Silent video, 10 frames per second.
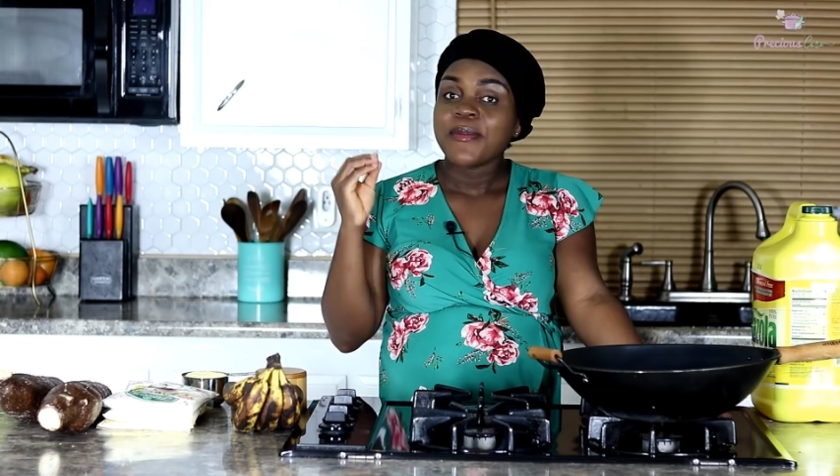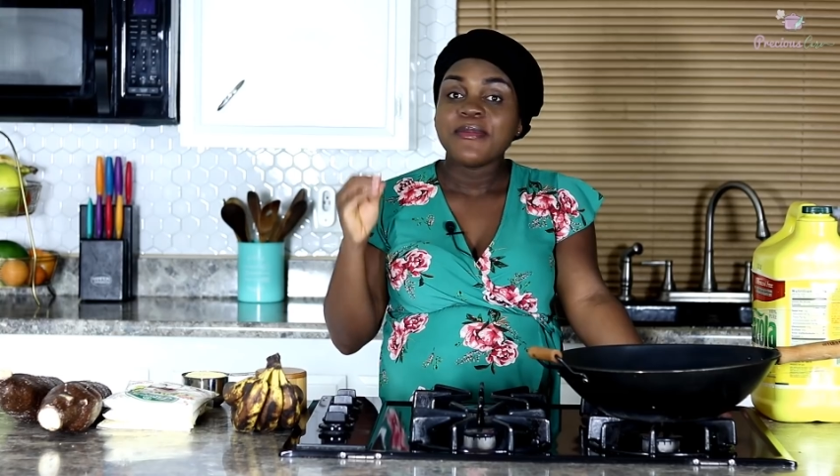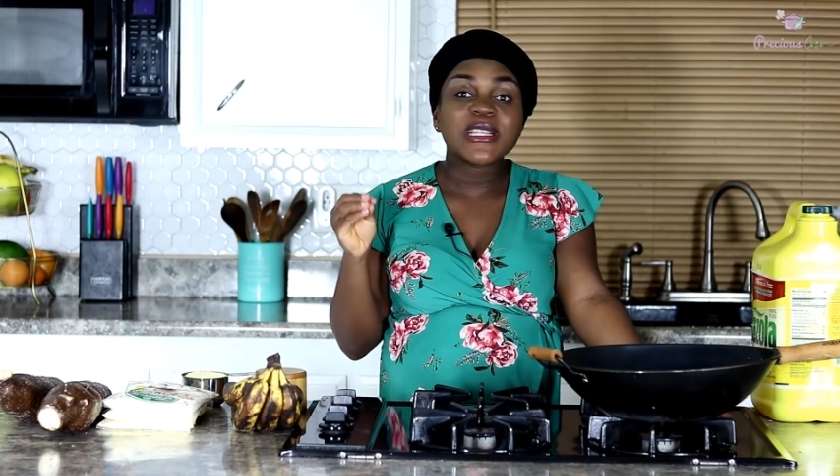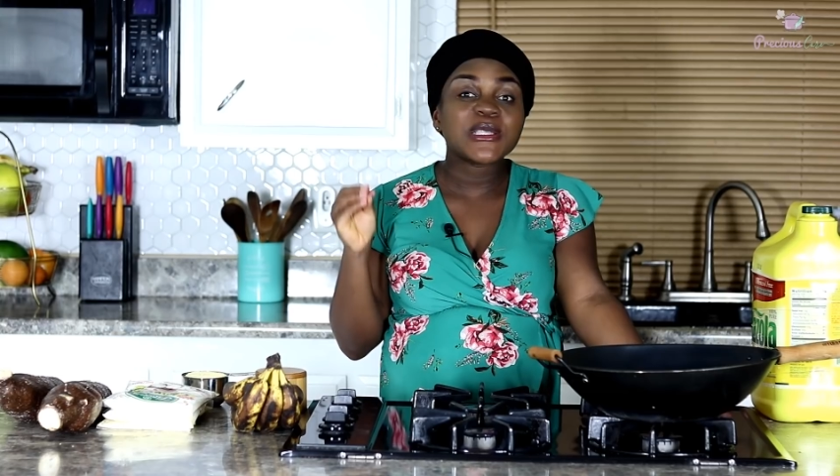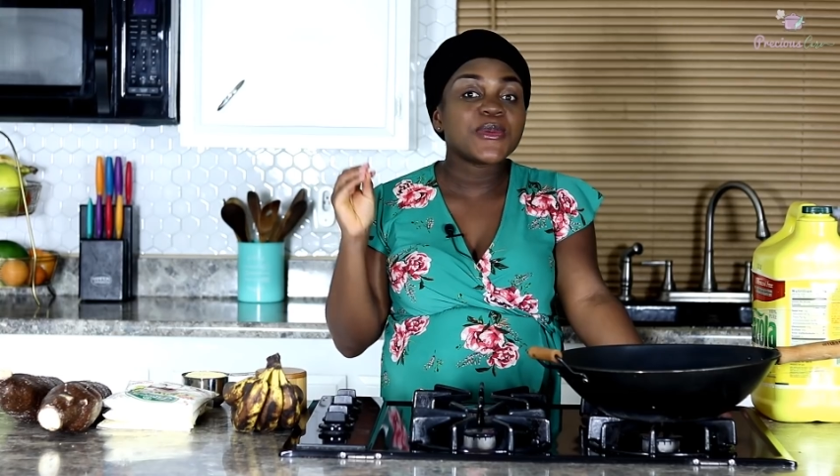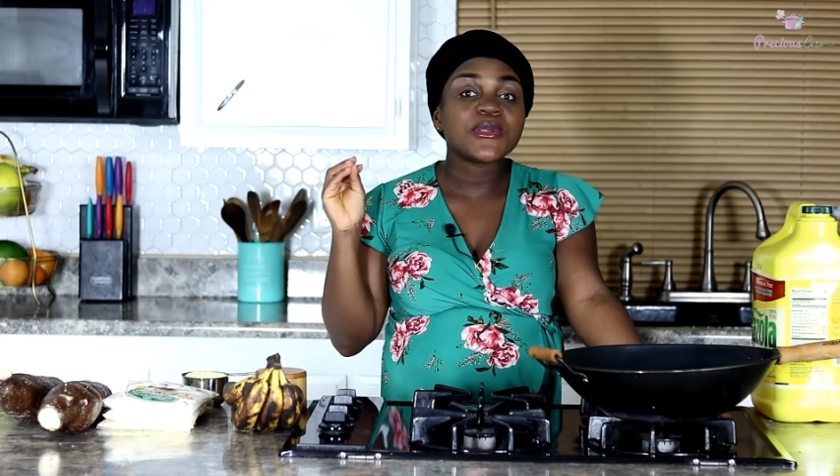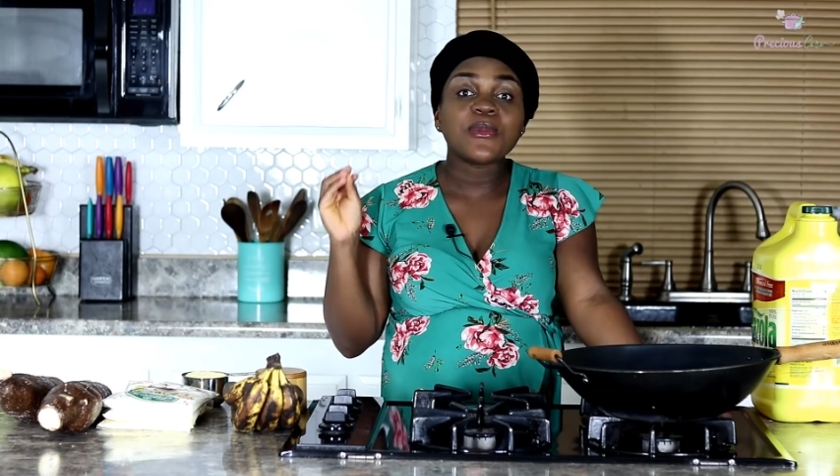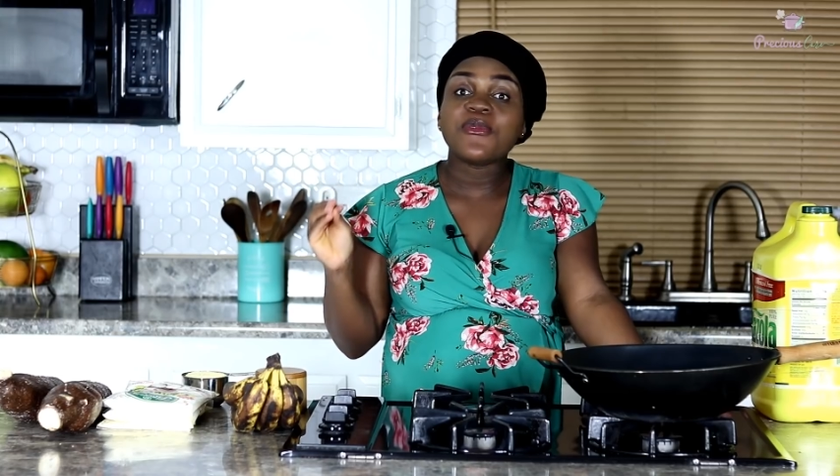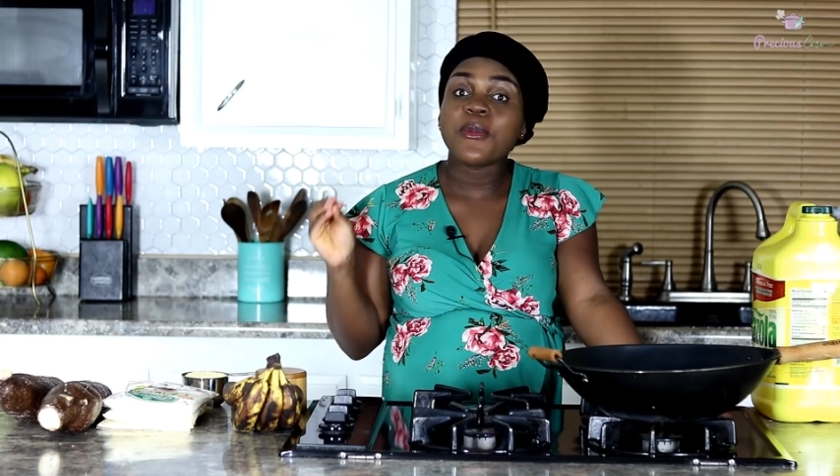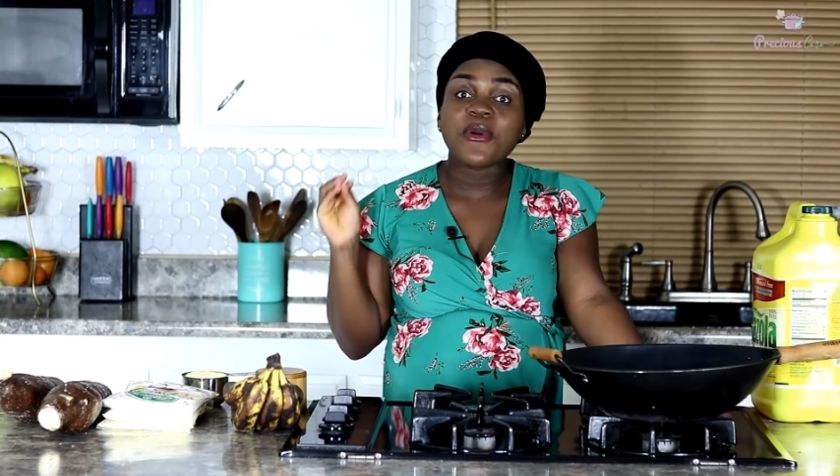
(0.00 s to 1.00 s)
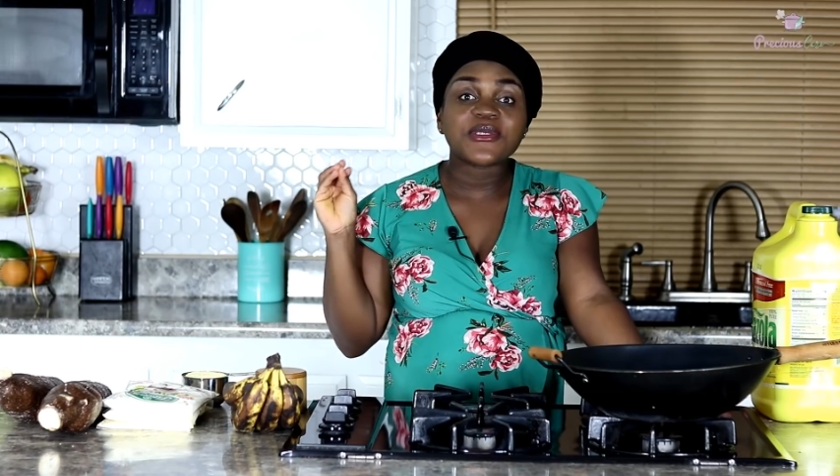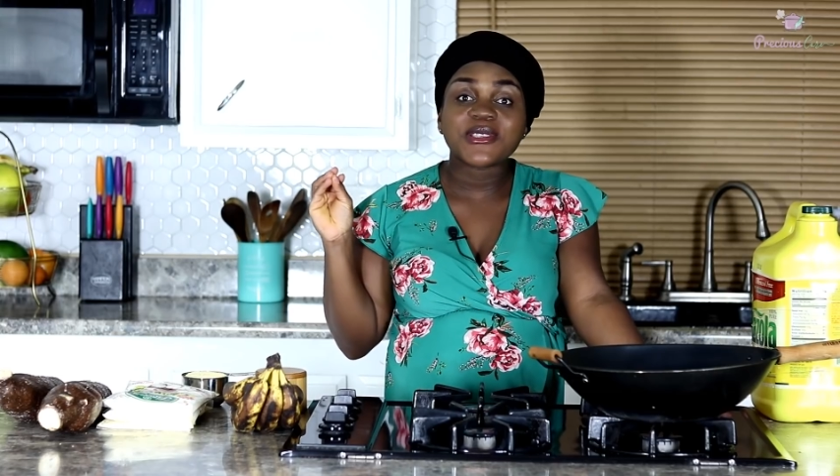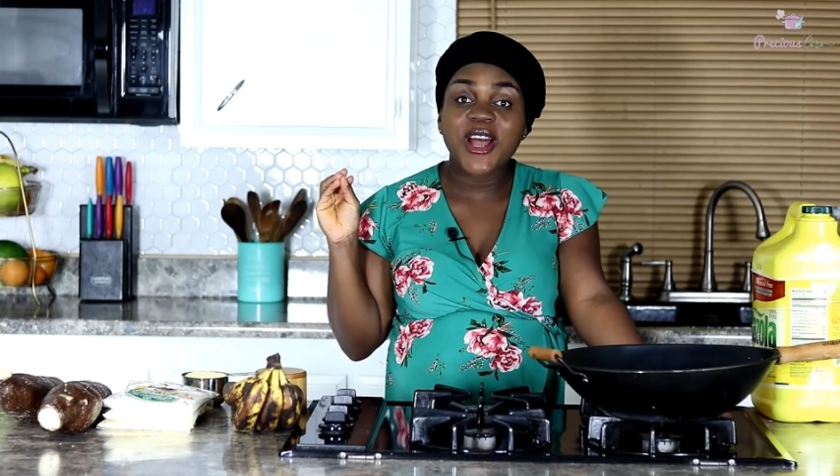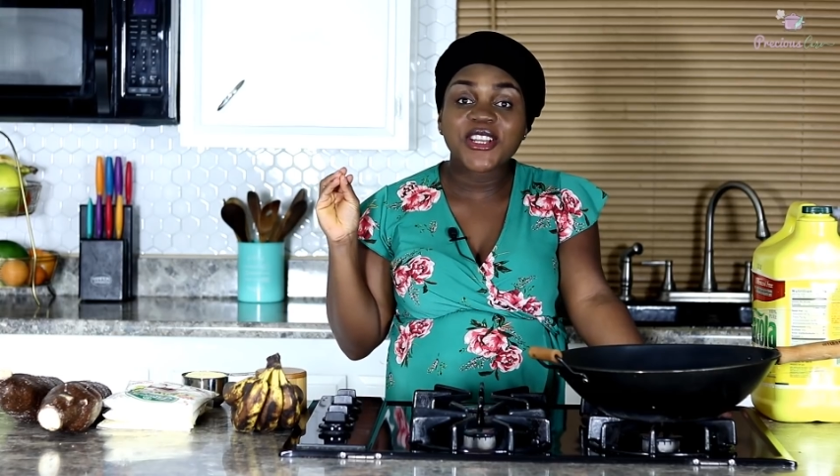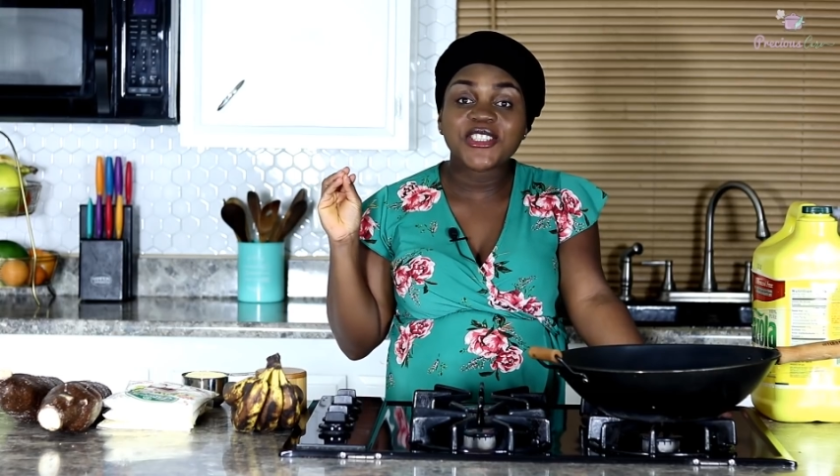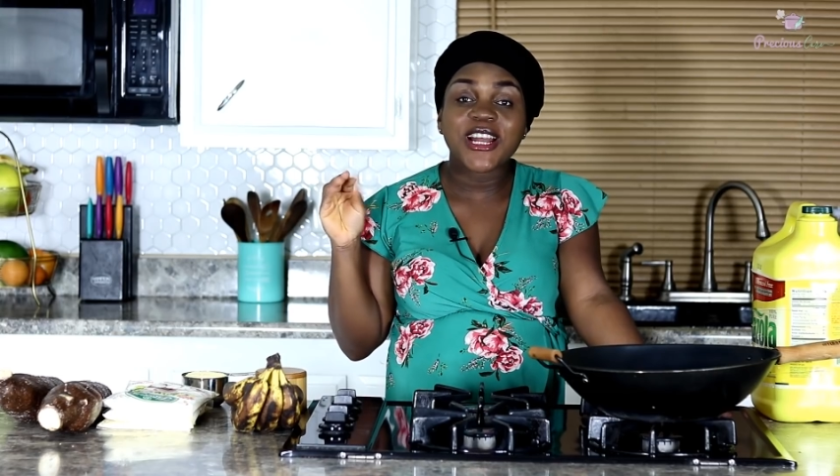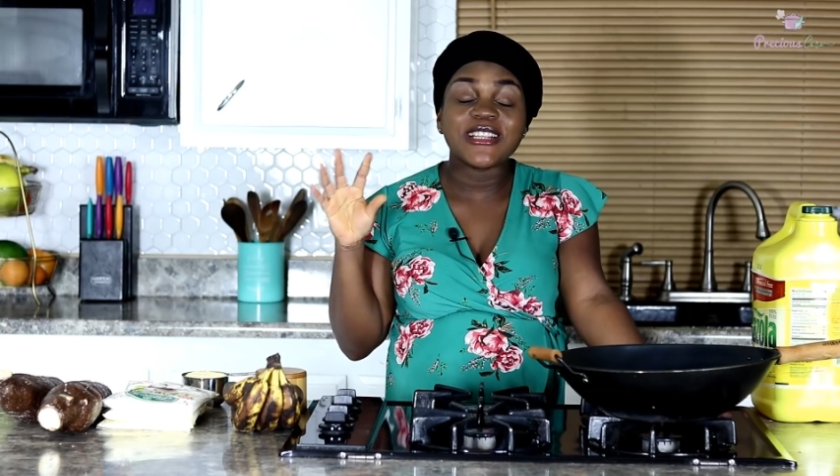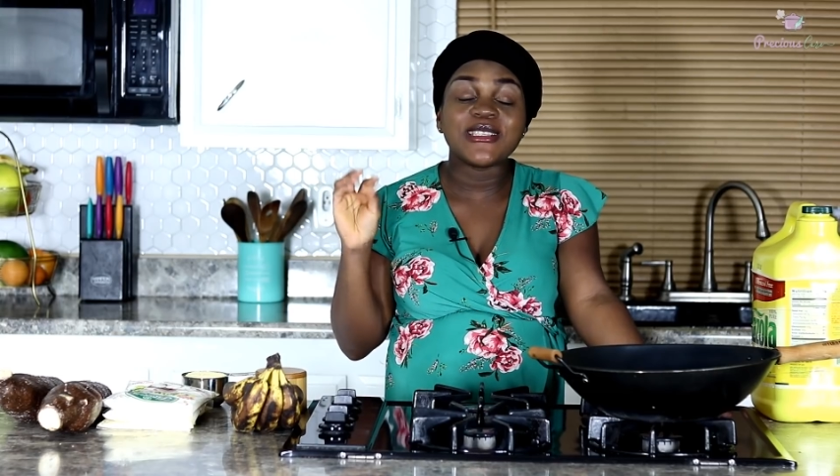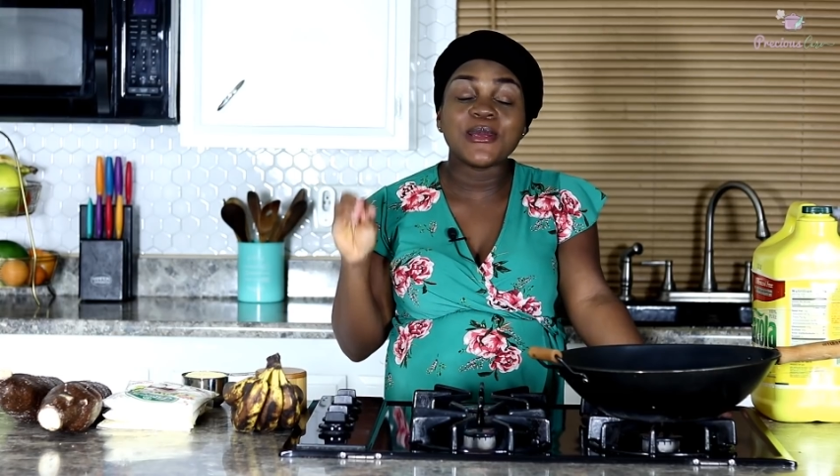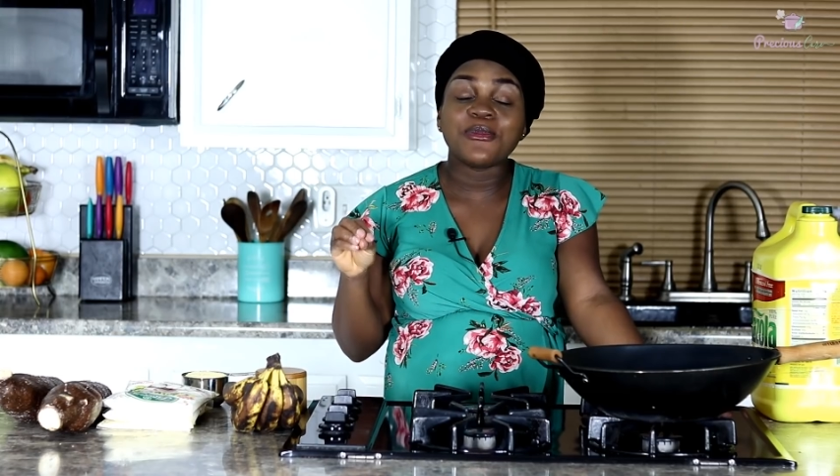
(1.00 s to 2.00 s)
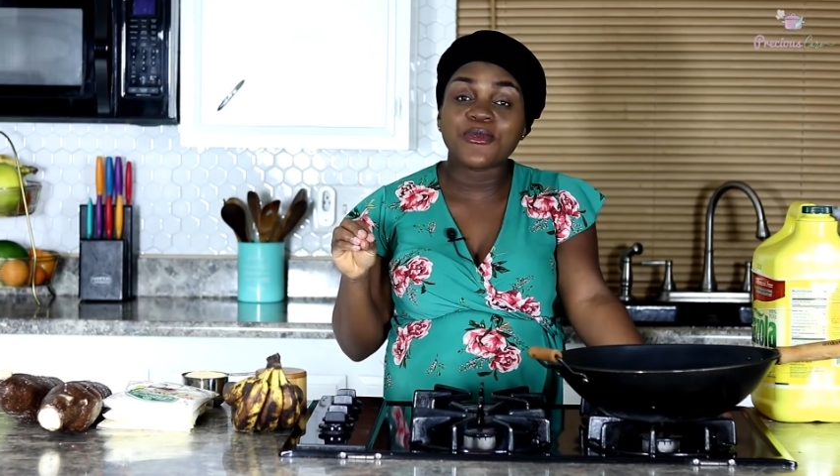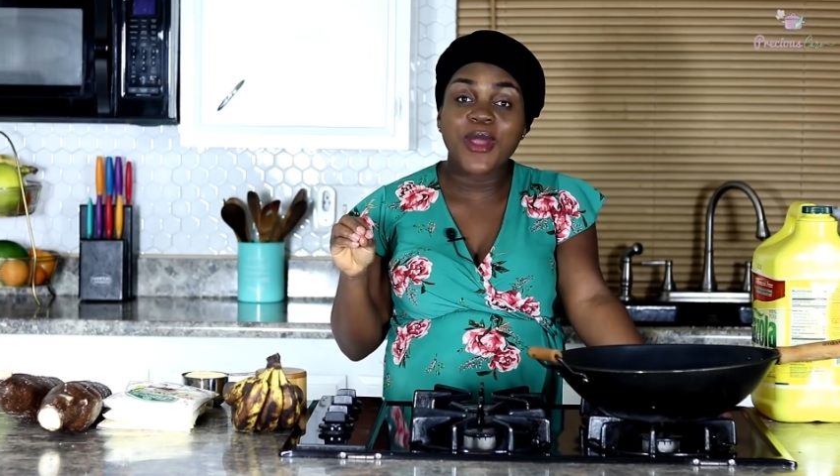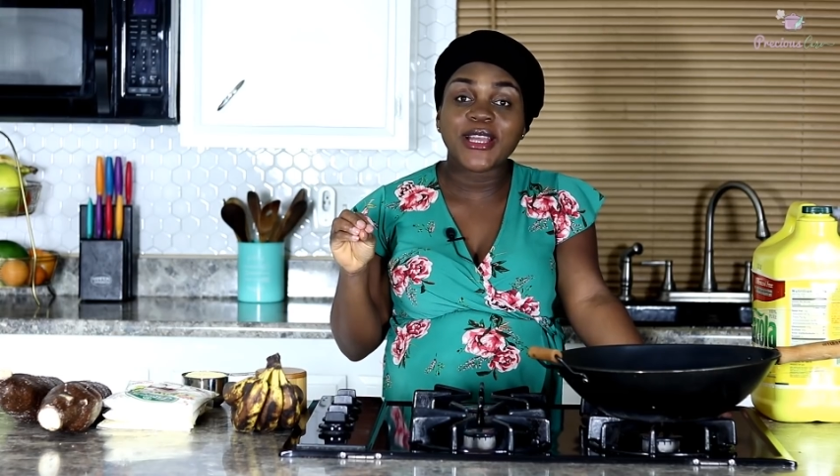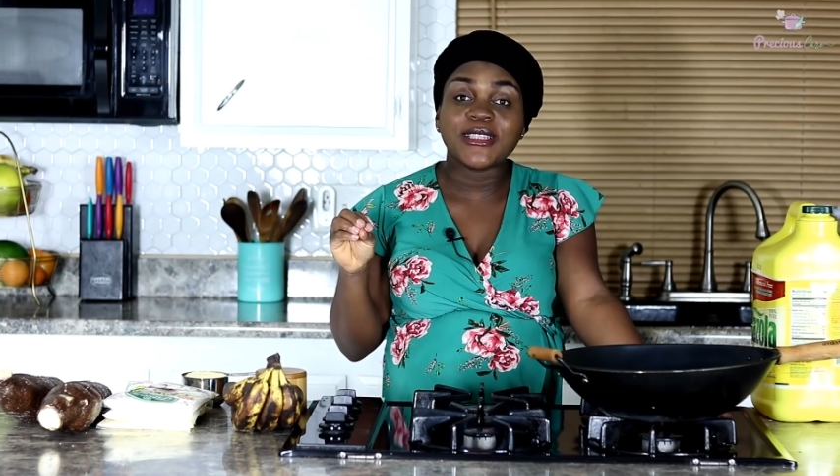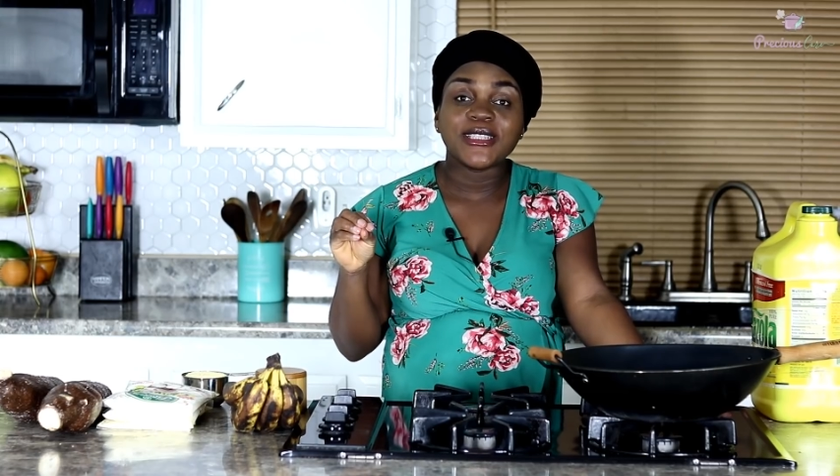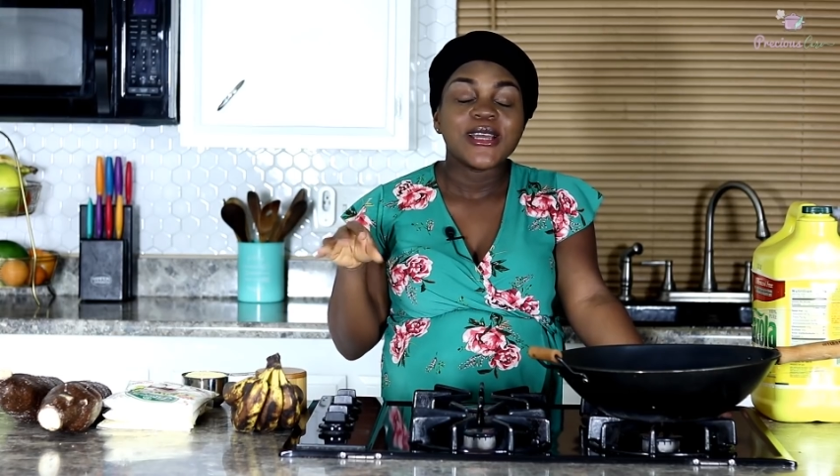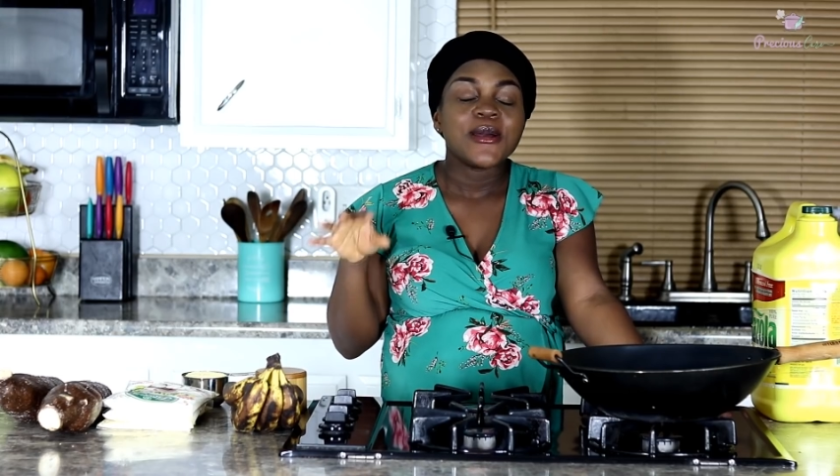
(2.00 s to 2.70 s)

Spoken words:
mixed with some form of starch and deep fried.